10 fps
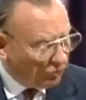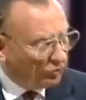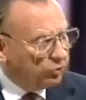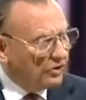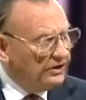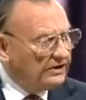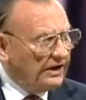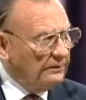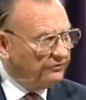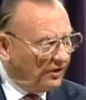with where he
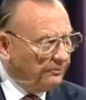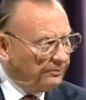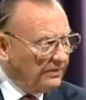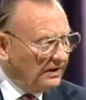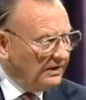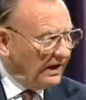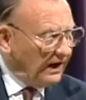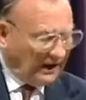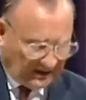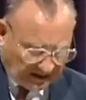came from
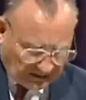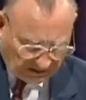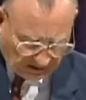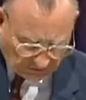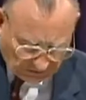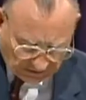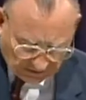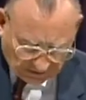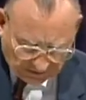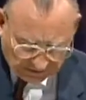and
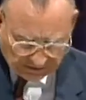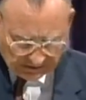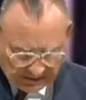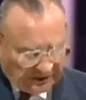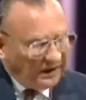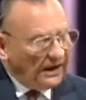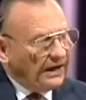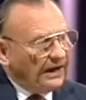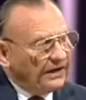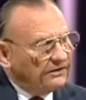the
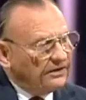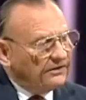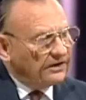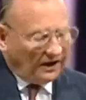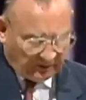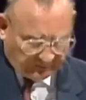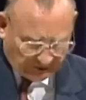kind of